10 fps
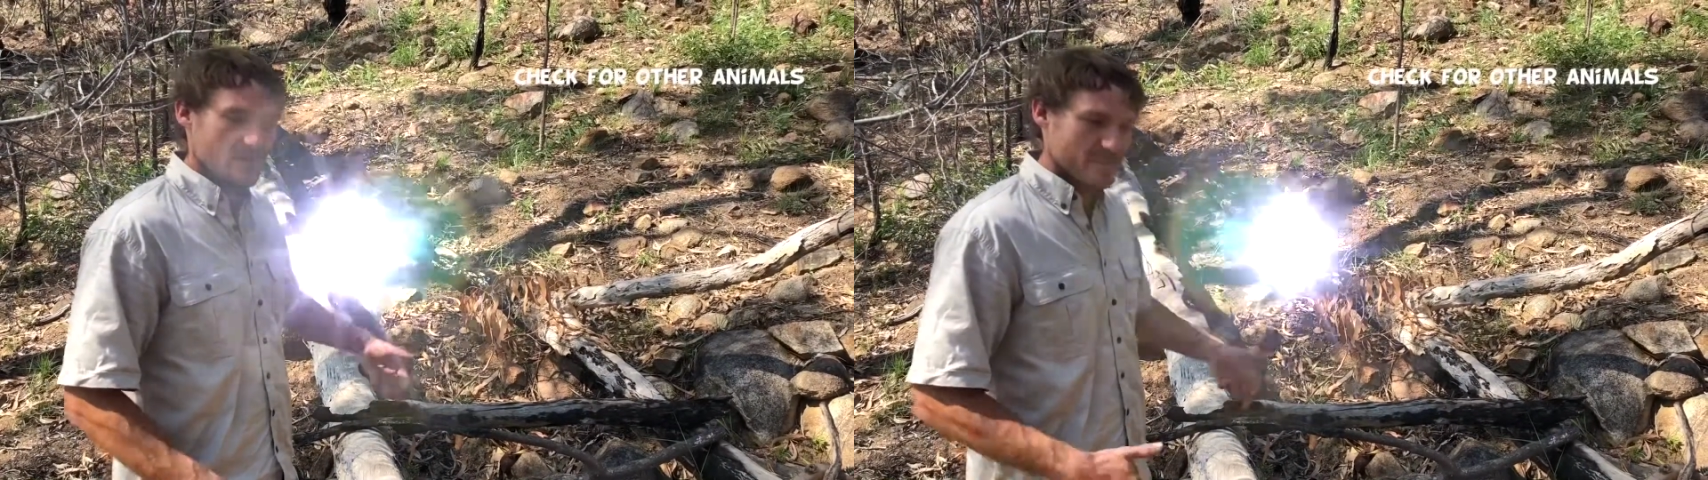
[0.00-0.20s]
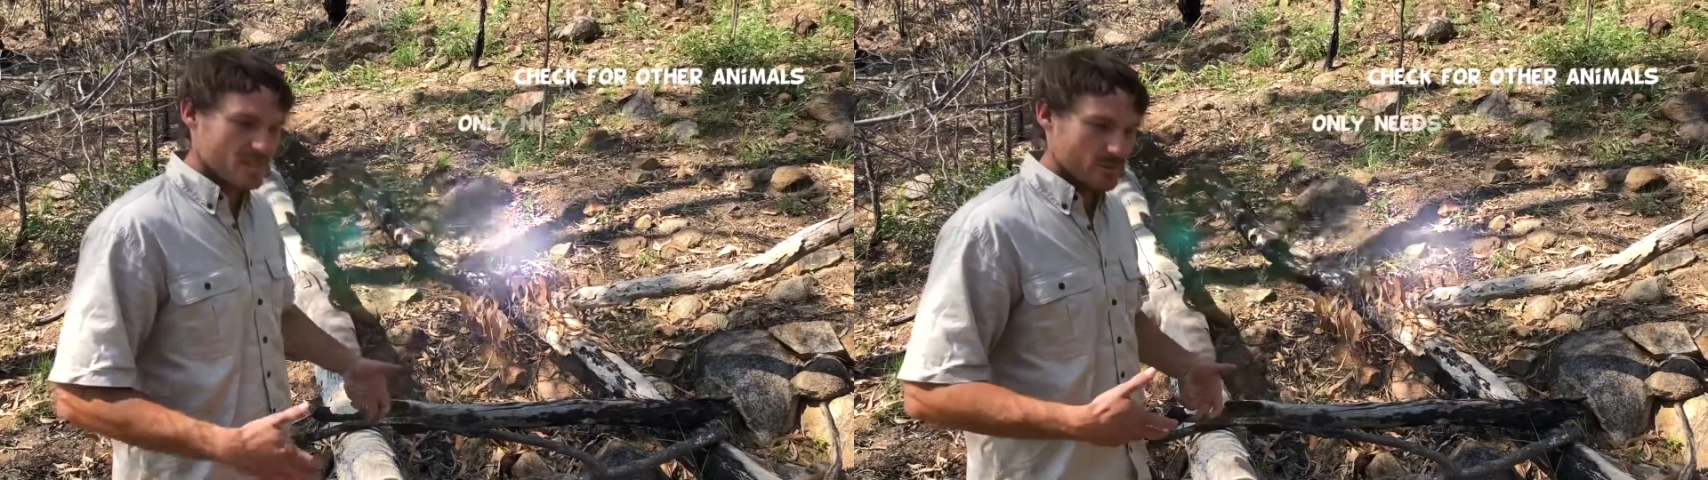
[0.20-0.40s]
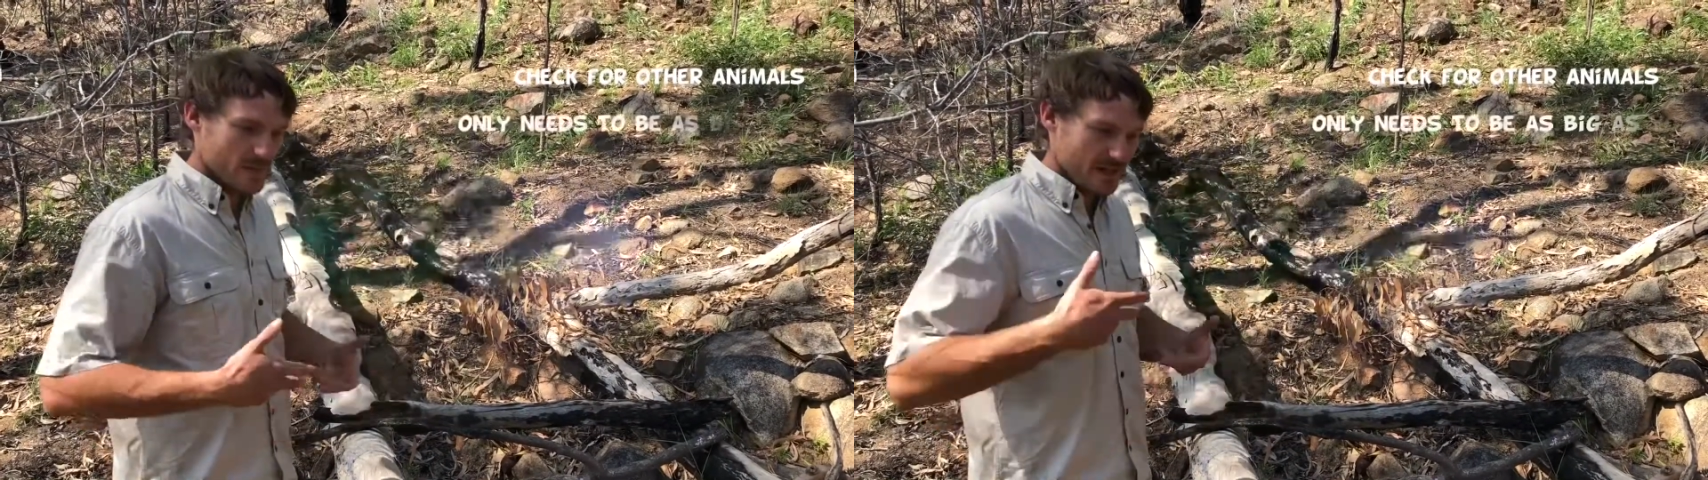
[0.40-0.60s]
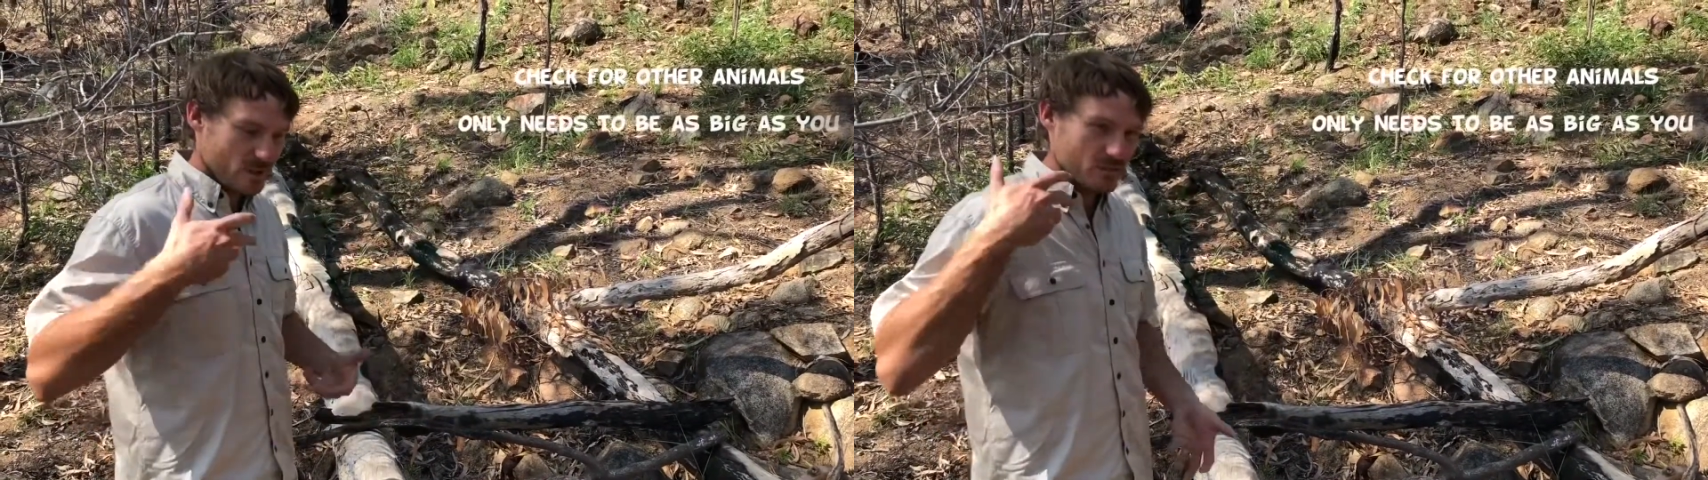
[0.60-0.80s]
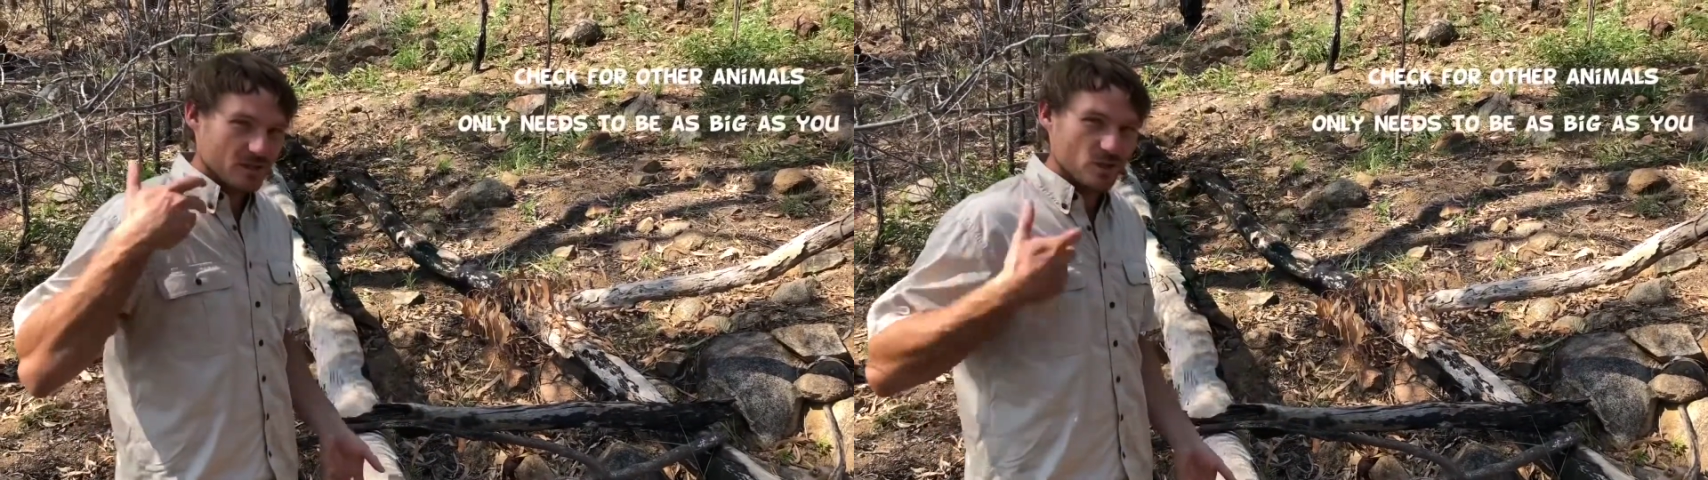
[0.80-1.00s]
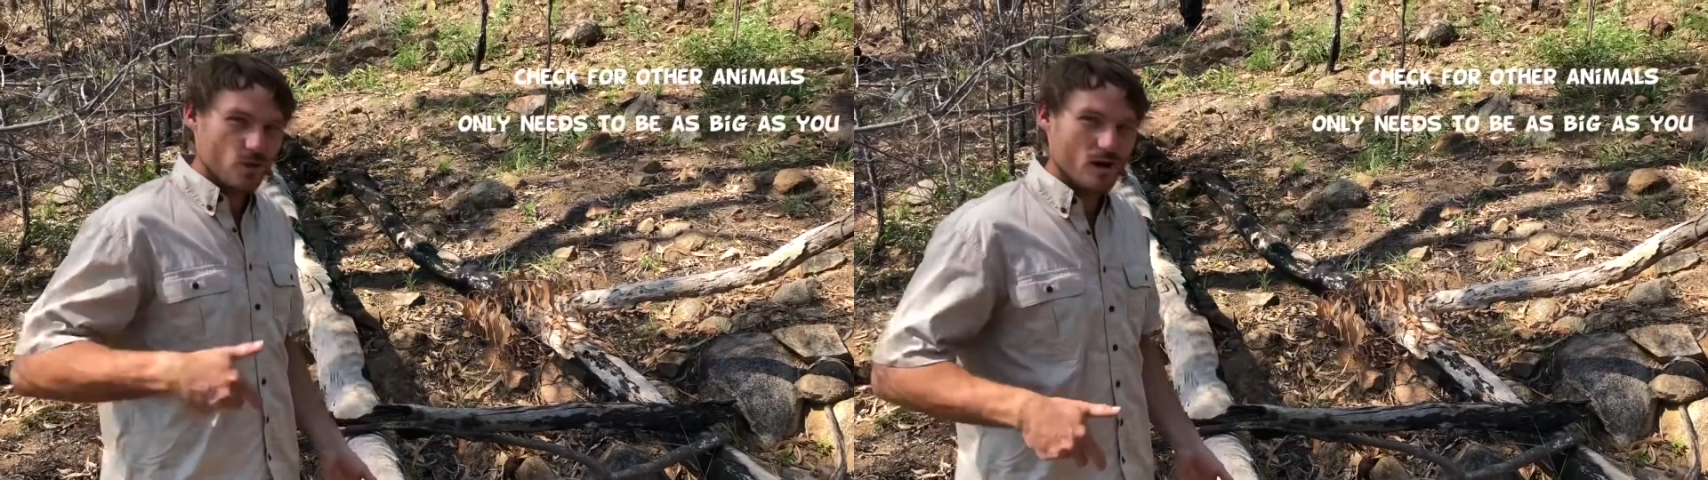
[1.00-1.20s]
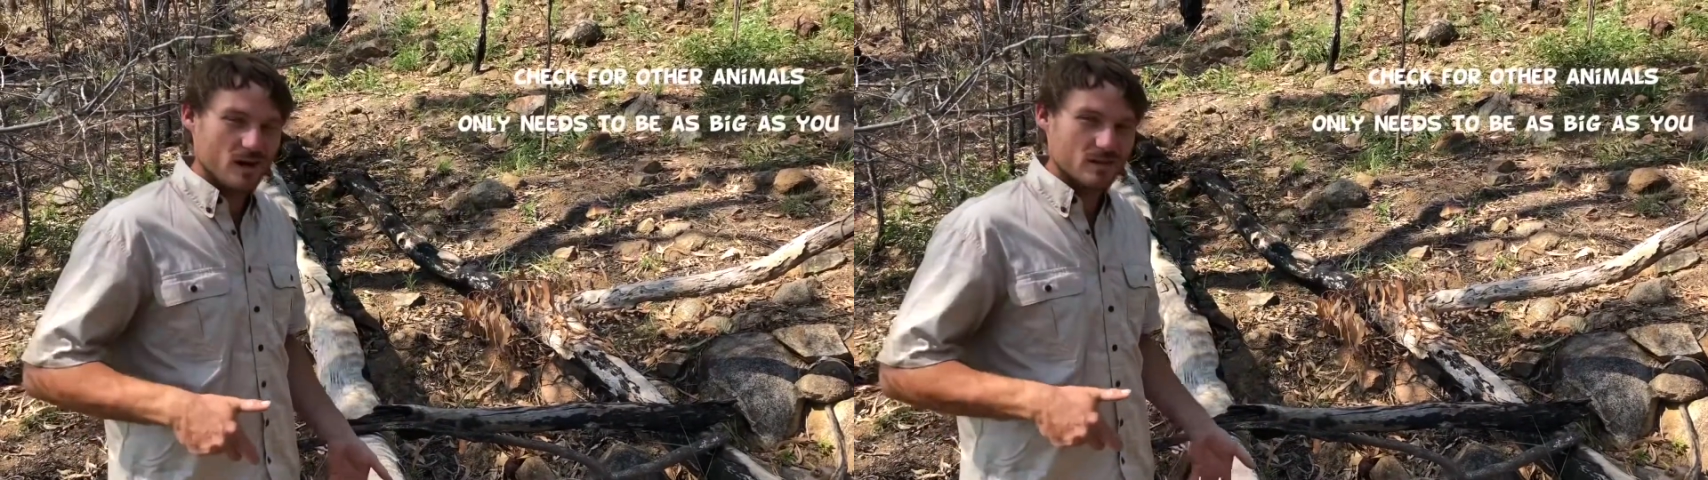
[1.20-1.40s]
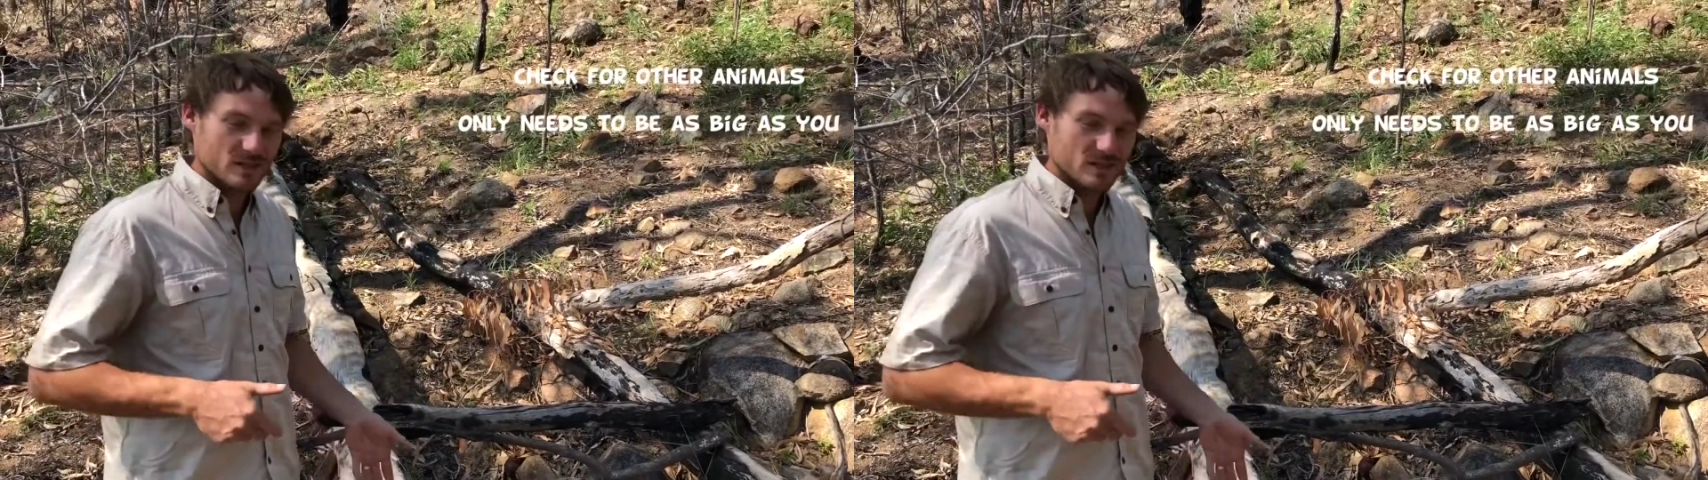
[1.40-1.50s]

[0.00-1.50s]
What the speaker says: Think about how big you are,